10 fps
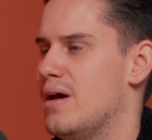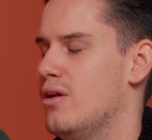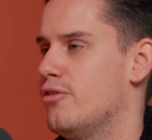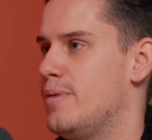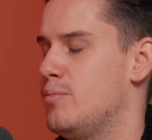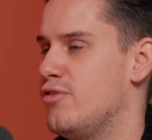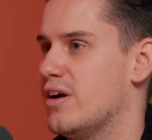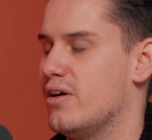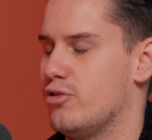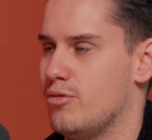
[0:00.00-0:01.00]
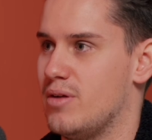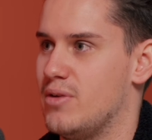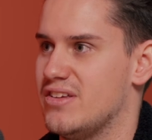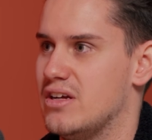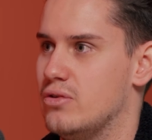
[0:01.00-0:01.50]
a lot of people think I do it by
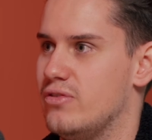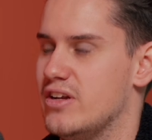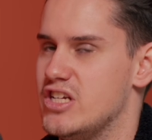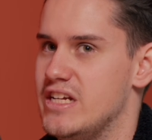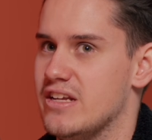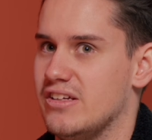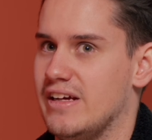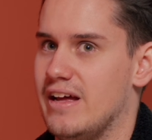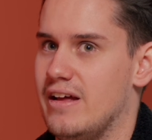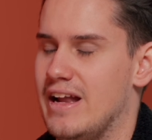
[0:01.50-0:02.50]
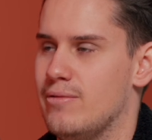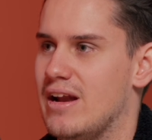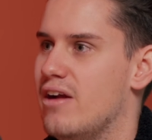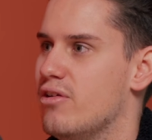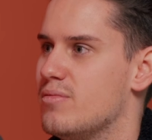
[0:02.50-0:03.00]
myself, and she doesn't get anywhere
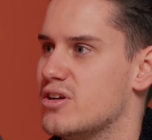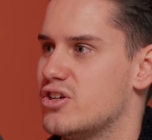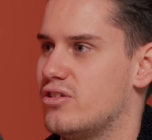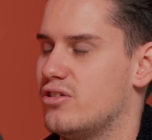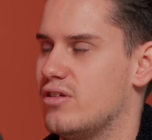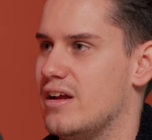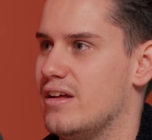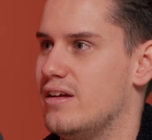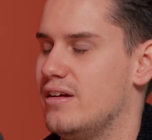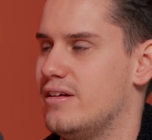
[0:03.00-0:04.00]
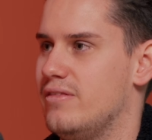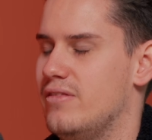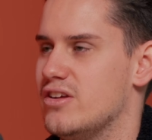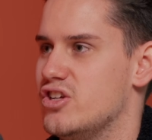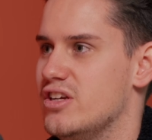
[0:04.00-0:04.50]
near as much credit
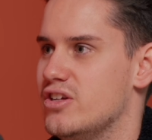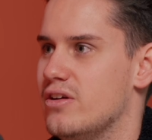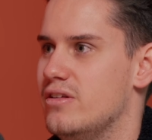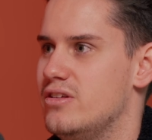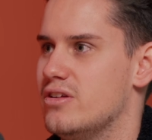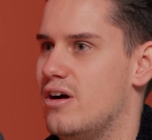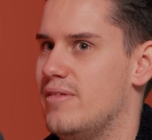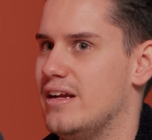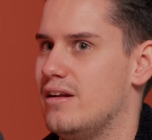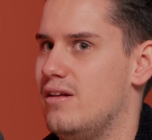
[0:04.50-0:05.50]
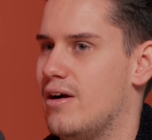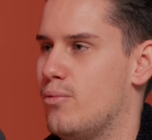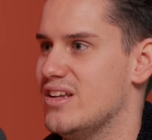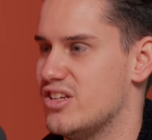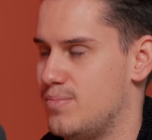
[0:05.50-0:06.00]
as she should. Do you know what I mean? Like
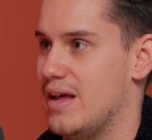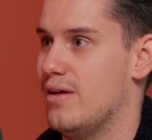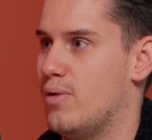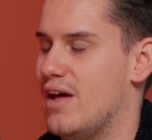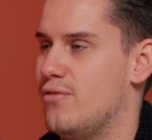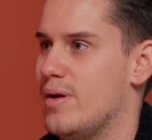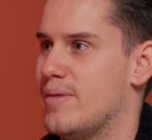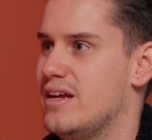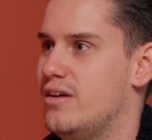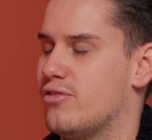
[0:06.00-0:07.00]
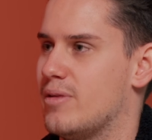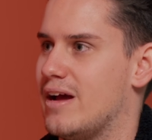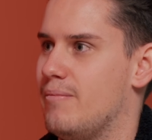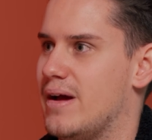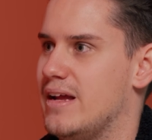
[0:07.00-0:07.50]
we split whatever we make from
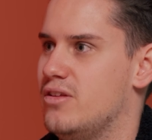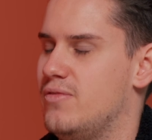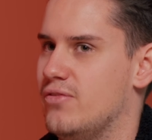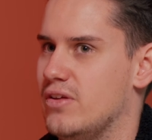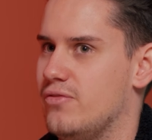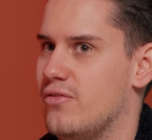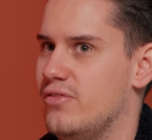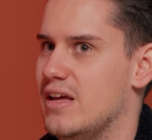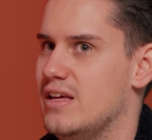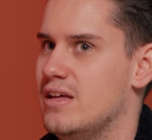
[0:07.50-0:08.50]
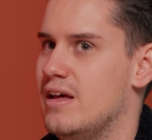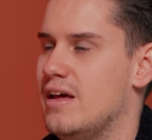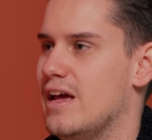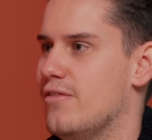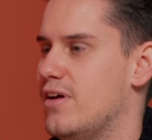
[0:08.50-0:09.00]
campaigns 50-50.
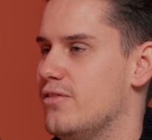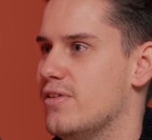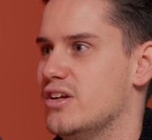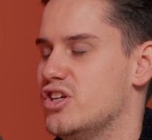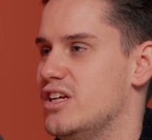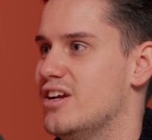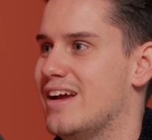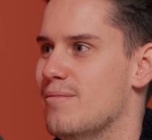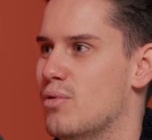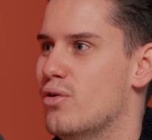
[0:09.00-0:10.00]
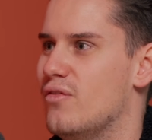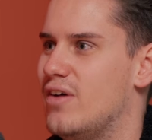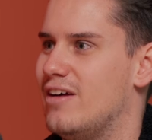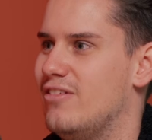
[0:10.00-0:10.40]
If anything, she should get more than that,